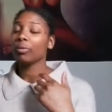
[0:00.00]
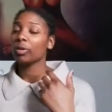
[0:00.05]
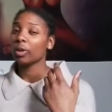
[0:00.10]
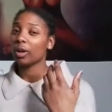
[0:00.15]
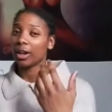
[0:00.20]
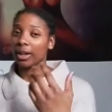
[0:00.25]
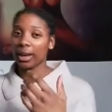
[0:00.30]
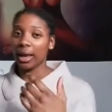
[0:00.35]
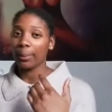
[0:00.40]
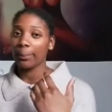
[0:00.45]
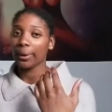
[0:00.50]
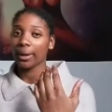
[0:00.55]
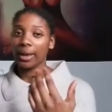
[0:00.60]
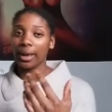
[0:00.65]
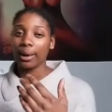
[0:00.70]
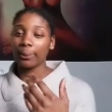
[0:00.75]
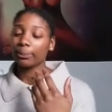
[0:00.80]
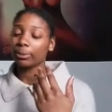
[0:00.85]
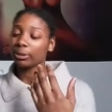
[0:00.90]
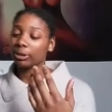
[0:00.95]
we're coming
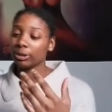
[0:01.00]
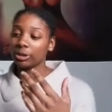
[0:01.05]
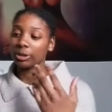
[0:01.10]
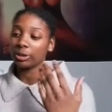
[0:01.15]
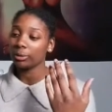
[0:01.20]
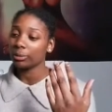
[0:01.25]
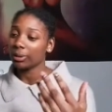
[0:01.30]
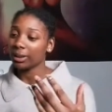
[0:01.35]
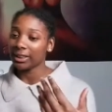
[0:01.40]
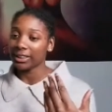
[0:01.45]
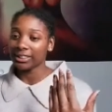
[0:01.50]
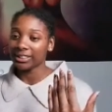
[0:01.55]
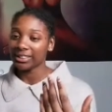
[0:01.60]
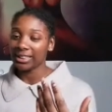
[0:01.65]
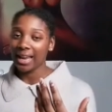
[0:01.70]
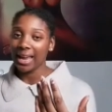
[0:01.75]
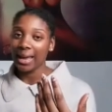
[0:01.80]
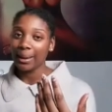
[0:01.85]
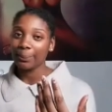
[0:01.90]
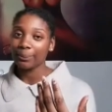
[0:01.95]
up to
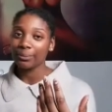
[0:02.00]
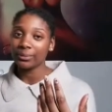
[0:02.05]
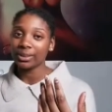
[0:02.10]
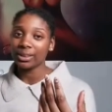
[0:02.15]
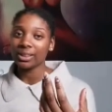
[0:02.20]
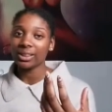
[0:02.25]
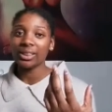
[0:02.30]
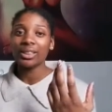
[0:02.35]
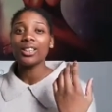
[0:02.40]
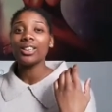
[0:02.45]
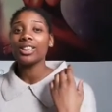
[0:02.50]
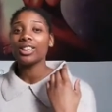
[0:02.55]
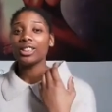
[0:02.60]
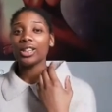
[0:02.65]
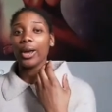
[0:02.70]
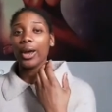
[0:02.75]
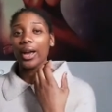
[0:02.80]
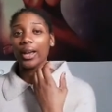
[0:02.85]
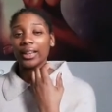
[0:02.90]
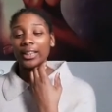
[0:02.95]
exams, so
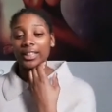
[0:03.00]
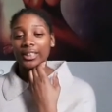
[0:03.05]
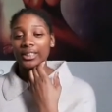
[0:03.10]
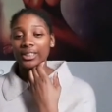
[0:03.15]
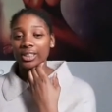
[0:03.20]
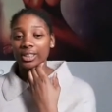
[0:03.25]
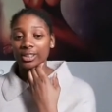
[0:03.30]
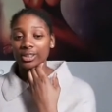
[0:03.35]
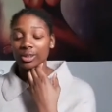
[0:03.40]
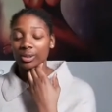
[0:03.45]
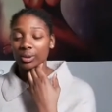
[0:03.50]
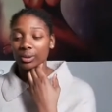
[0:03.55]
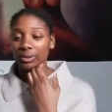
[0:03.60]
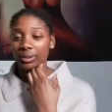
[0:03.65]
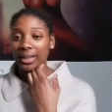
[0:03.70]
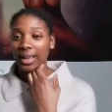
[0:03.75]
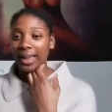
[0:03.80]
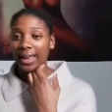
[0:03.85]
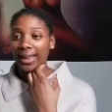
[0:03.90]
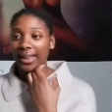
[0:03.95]
I need to sort
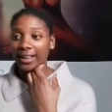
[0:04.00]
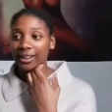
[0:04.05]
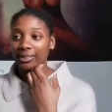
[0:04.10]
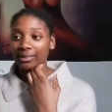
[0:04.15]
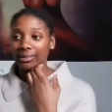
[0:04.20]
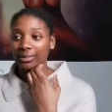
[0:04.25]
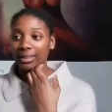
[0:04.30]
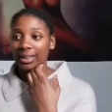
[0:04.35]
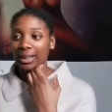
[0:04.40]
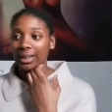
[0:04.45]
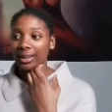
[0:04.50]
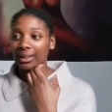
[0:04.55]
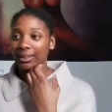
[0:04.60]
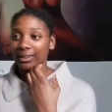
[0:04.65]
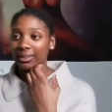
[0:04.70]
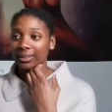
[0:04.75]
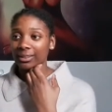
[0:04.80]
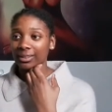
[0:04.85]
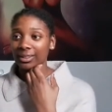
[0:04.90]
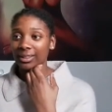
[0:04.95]
that out.
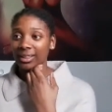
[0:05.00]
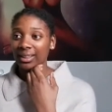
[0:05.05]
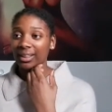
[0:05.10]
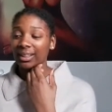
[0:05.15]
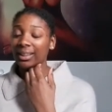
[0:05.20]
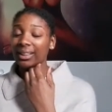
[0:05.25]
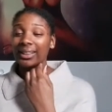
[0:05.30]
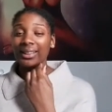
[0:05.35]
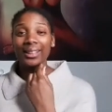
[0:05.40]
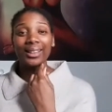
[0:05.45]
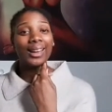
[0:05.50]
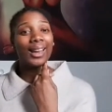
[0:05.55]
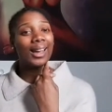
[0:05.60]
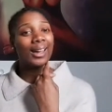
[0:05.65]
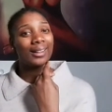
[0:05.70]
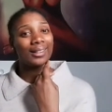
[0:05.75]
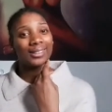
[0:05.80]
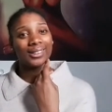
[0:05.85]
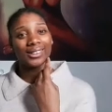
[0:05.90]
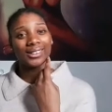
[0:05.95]
And
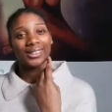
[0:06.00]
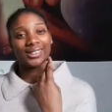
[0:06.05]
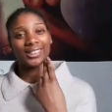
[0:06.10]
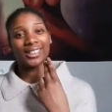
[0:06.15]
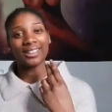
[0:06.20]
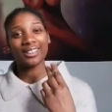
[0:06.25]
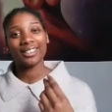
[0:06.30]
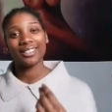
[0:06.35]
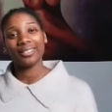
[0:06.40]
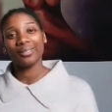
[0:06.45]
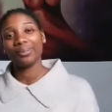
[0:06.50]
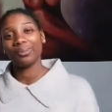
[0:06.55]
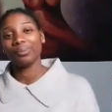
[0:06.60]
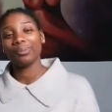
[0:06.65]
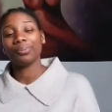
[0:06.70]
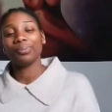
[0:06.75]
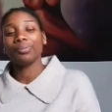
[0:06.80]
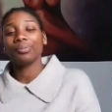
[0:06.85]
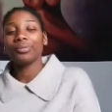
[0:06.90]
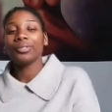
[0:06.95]
yeah, so
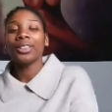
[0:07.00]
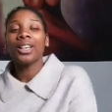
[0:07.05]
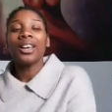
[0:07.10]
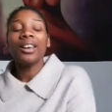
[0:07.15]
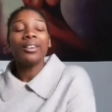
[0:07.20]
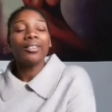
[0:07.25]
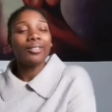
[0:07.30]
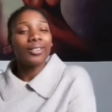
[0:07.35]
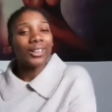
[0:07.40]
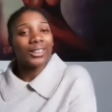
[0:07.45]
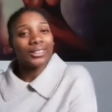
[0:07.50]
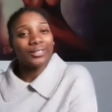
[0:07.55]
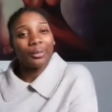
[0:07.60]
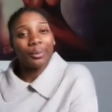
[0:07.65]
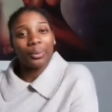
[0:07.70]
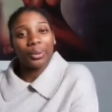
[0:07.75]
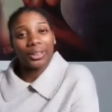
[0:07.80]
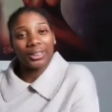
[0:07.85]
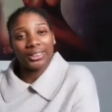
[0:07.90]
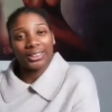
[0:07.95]
thanks for
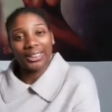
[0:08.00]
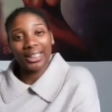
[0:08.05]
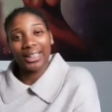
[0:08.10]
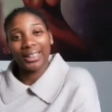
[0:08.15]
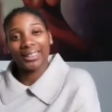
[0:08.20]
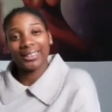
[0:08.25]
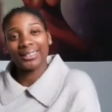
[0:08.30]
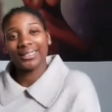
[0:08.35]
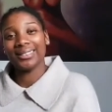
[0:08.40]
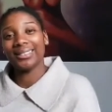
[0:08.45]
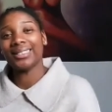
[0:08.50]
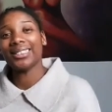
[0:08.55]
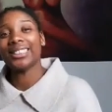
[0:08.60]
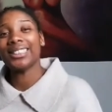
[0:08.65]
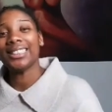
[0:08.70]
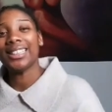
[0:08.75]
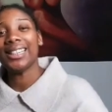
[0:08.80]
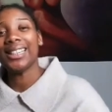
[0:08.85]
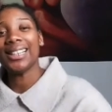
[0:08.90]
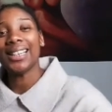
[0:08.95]
watching.
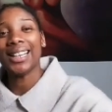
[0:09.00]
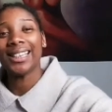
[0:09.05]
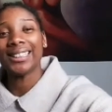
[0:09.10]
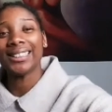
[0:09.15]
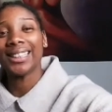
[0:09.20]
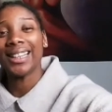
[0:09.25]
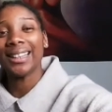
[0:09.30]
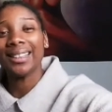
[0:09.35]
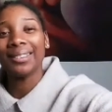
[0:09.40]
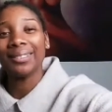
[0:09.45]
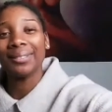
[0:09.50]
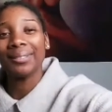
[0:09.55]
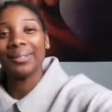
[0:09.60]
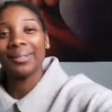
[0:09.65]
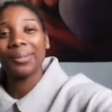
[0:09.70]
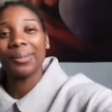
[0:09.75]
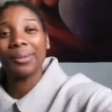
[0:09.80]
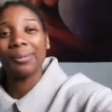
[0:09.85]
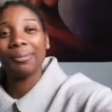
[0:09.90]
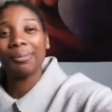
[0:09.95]
See you later.
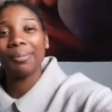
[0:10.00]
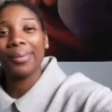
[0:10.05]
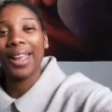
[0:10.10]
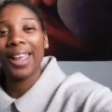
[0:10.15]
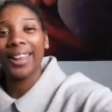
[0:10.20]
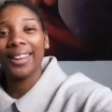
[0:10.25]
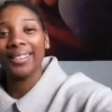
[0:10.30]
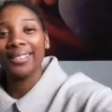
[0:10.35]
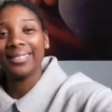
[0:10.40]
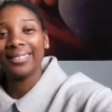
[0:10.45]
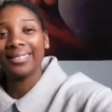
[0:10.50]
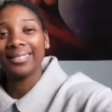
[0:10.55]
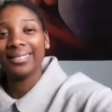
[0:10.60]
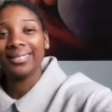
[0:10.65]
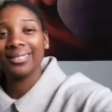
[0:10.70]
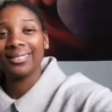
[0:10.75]
Bye.